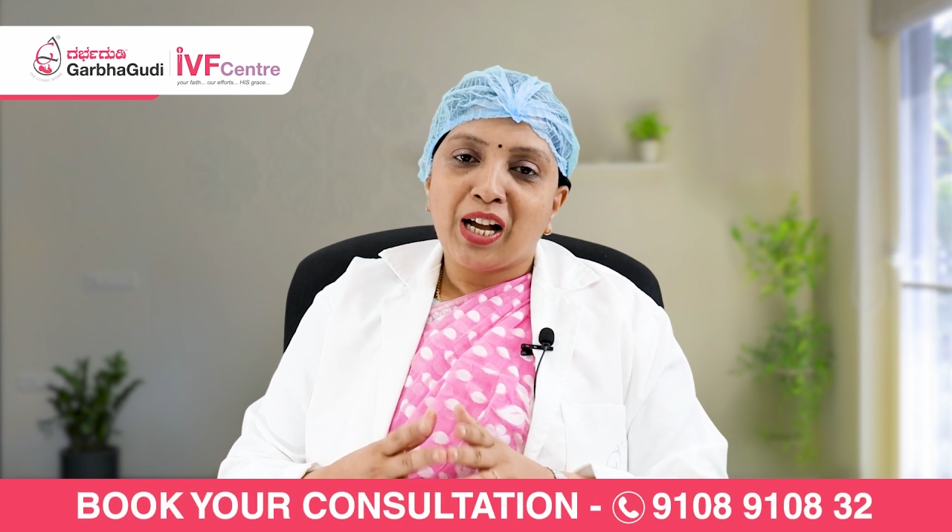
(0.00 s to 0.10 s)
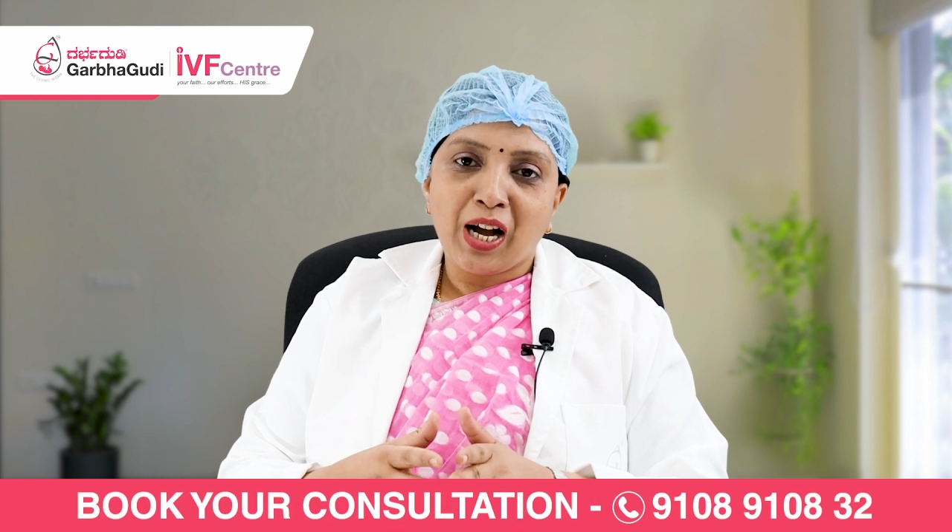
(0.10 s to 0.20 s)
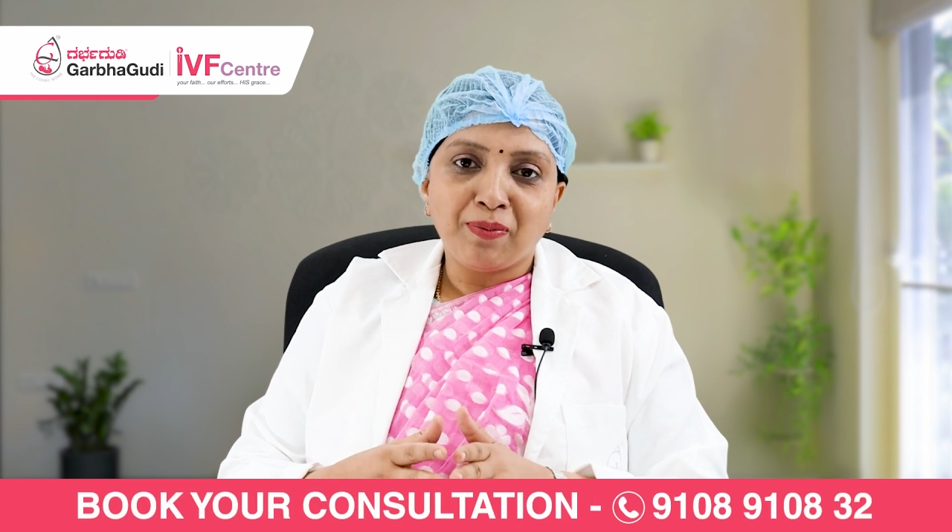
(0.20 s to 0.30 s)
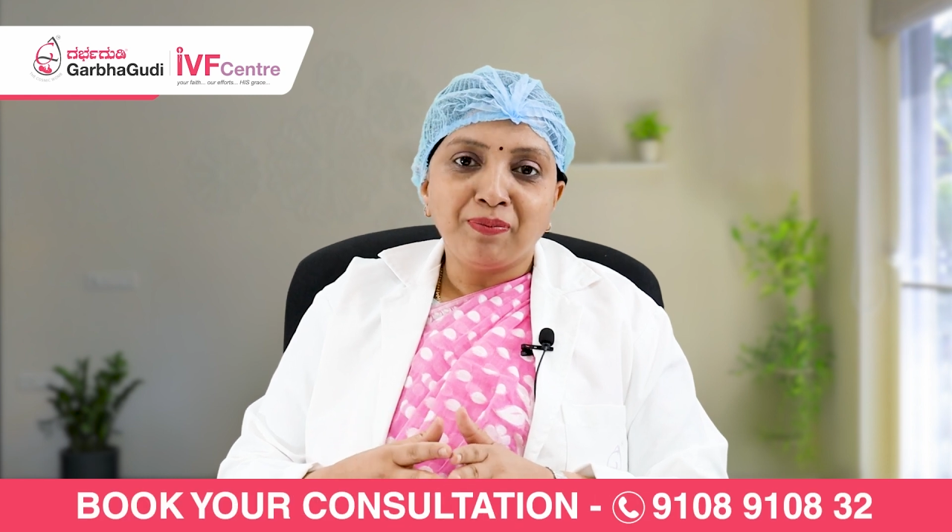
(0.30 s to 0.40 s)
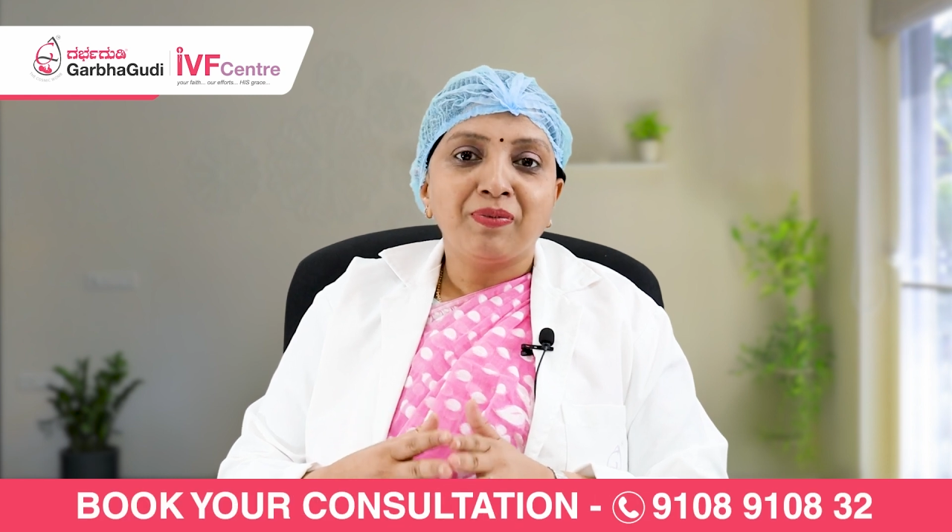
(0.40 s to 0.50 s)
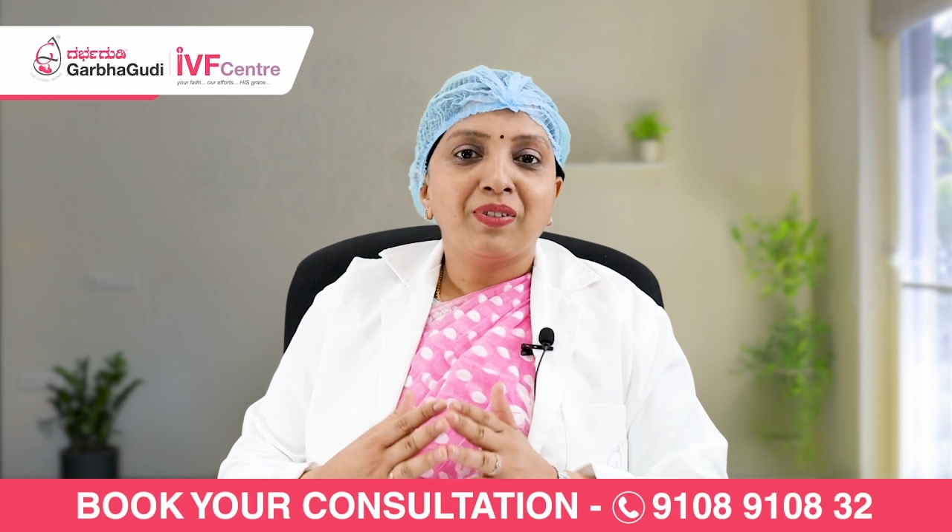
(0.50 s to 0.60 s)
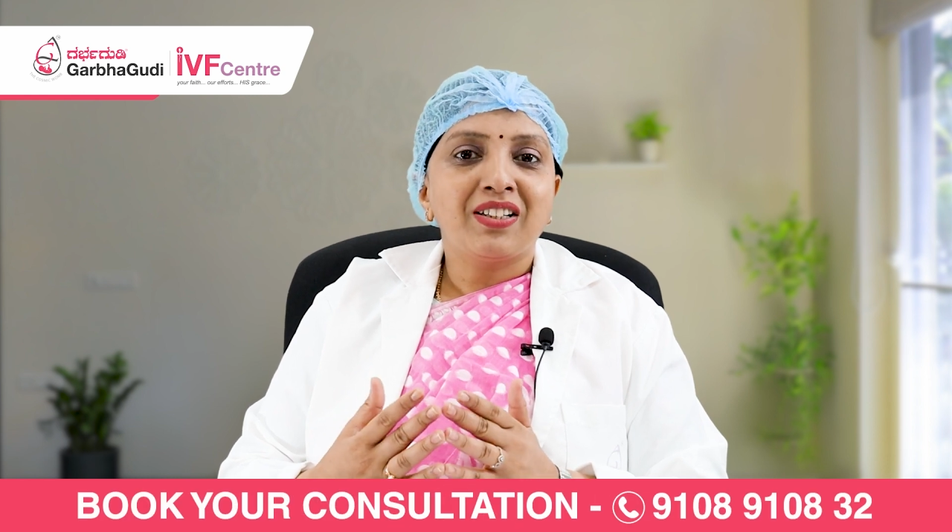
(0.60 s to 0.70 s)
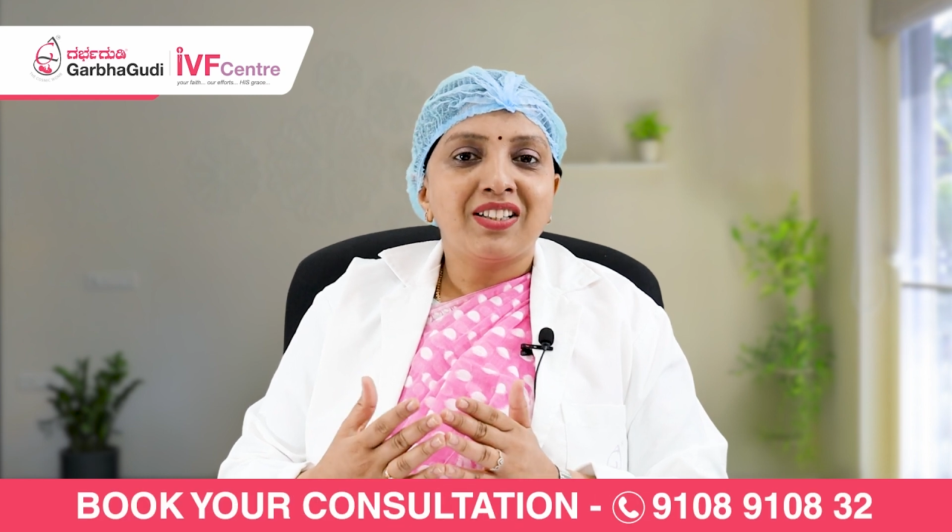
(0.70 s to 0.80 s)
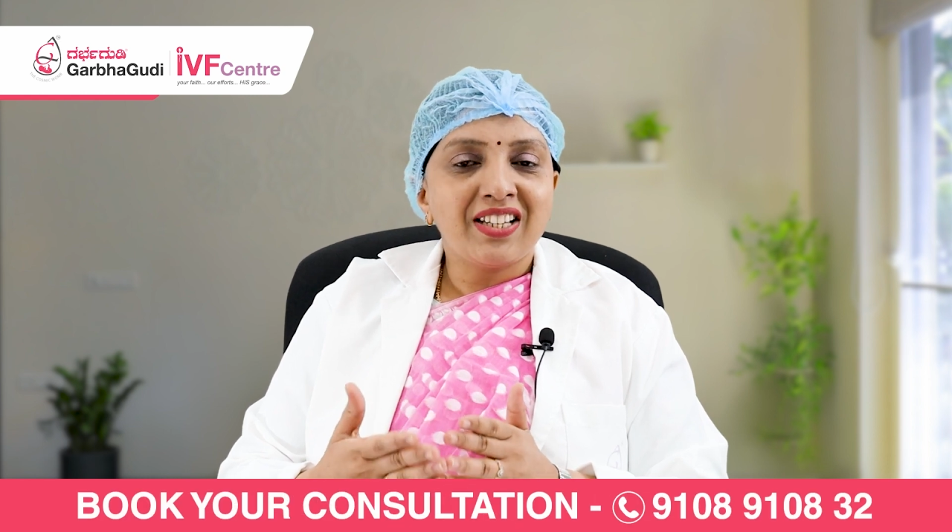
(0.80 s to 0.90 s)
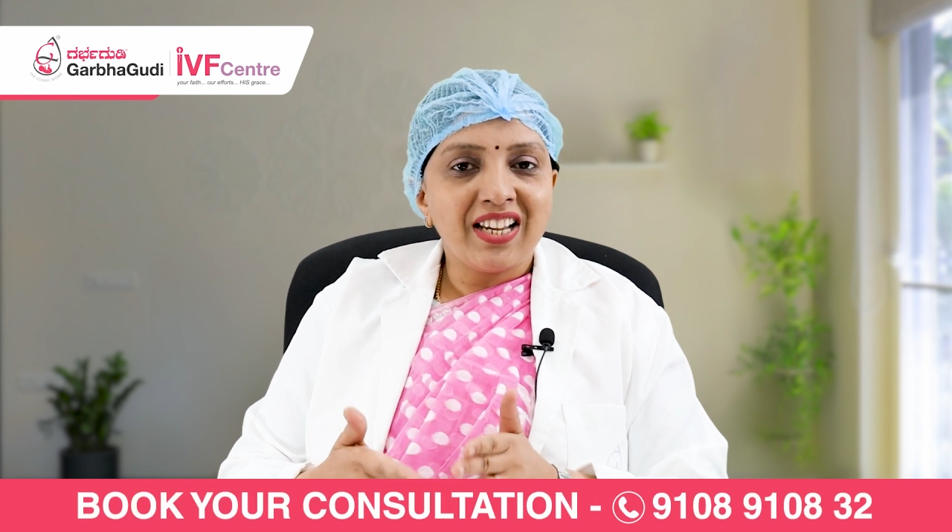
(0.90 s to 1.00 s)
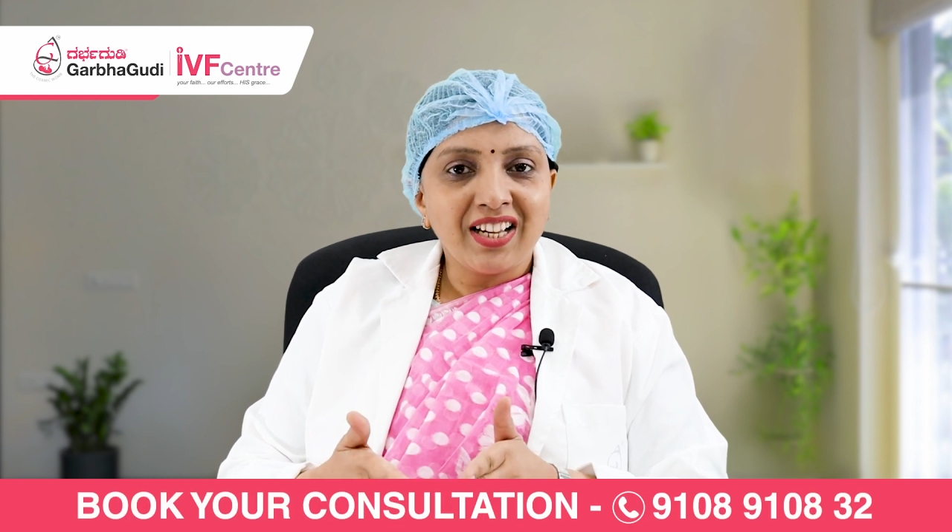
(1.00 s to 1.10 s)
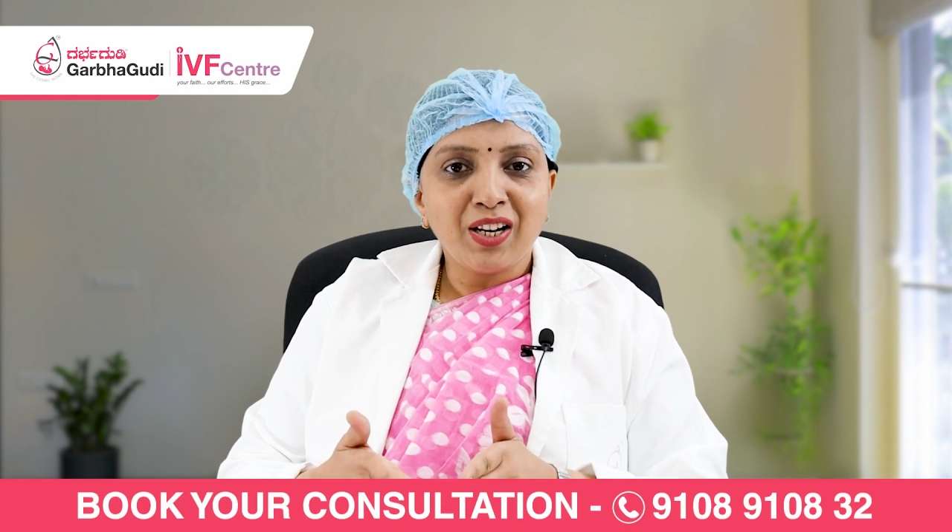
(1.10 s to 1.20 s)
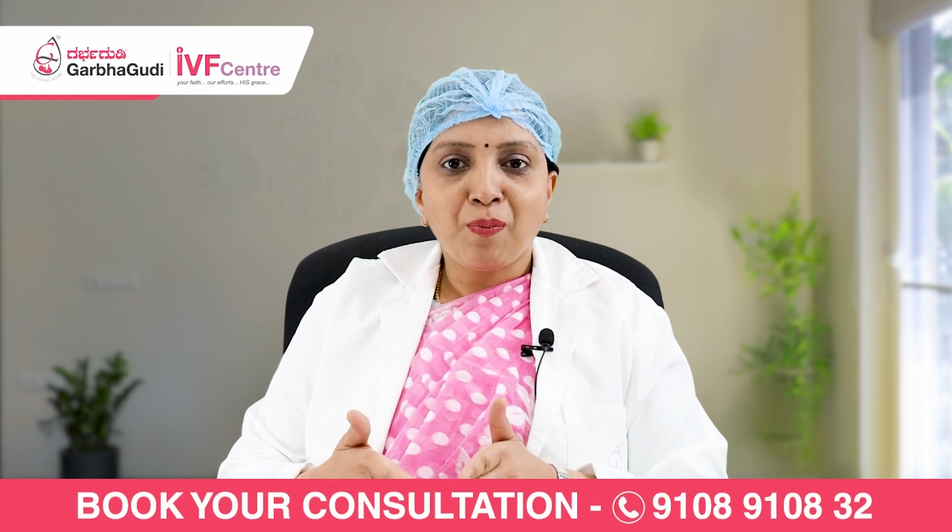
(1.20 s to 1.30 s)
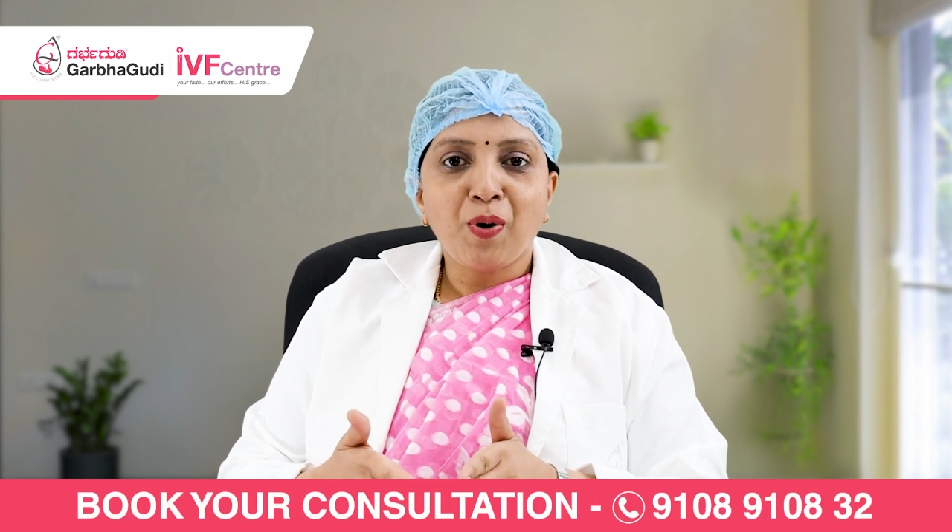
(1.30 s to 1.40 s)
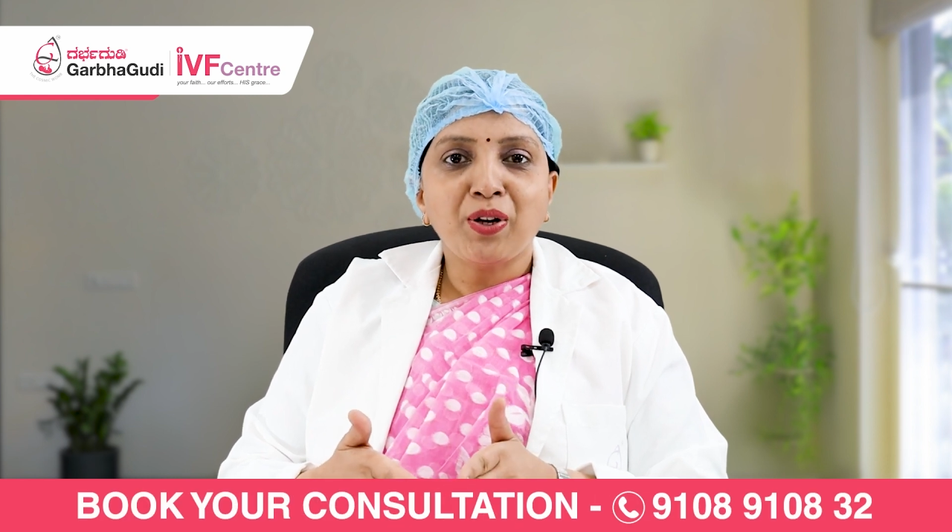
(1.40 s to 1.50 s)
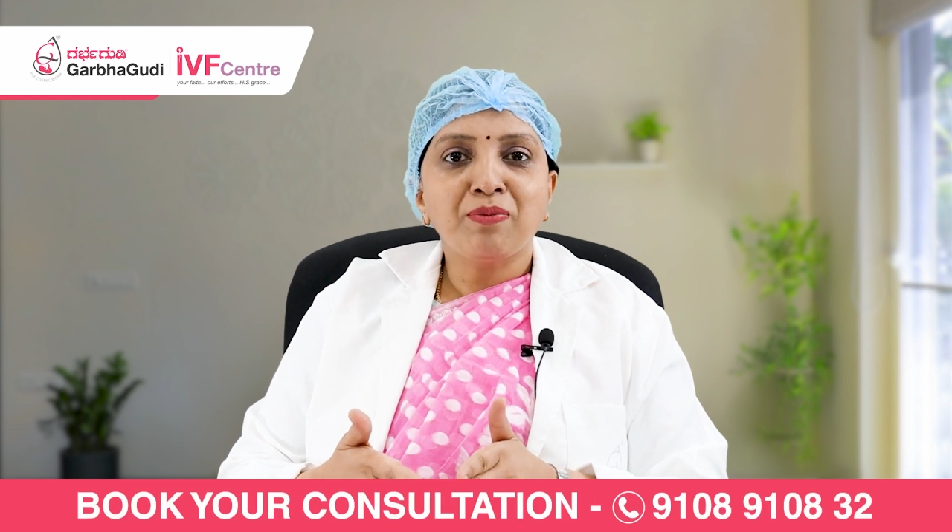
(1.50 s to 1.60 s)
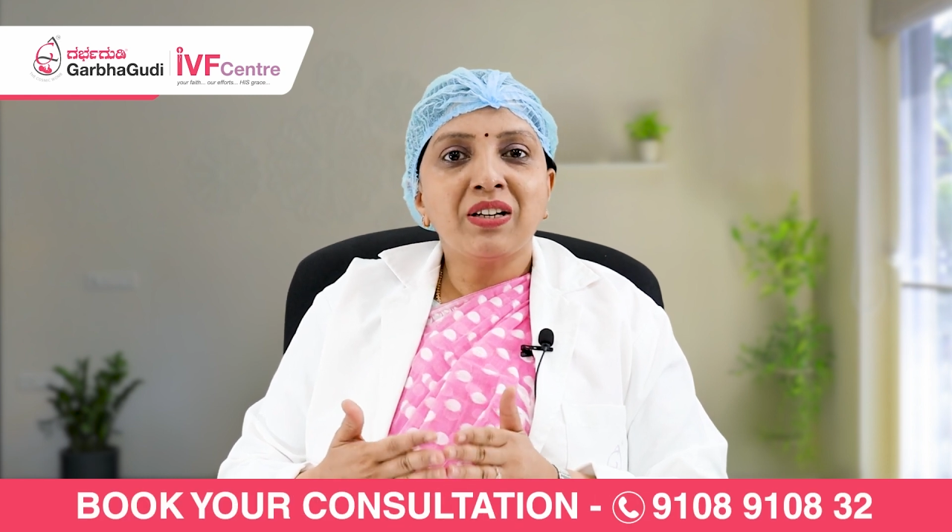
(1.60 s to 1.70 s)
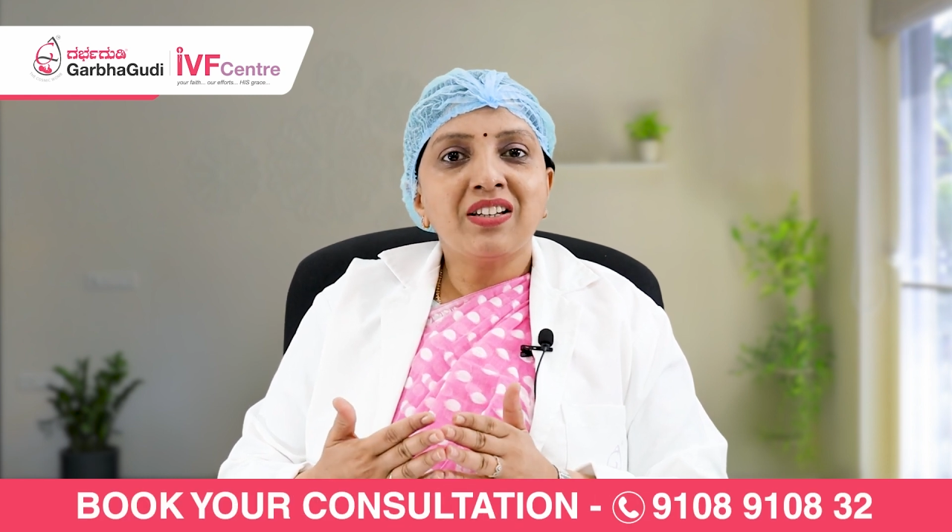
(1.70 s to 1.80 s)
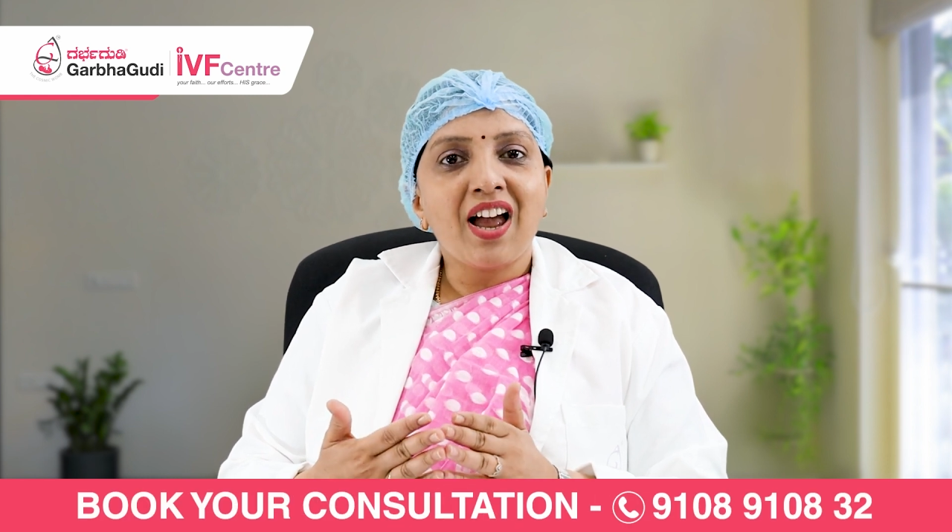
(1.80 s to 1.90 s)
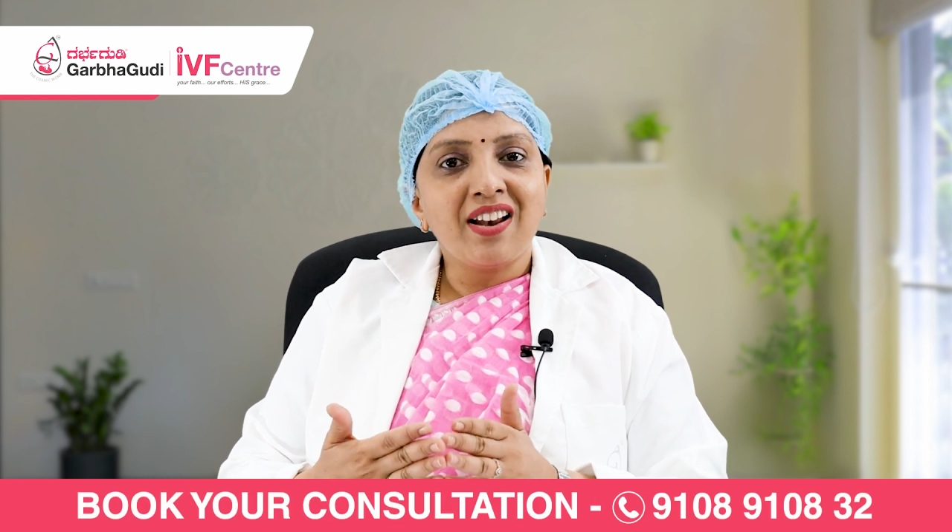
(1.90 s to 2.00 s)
come take an appointment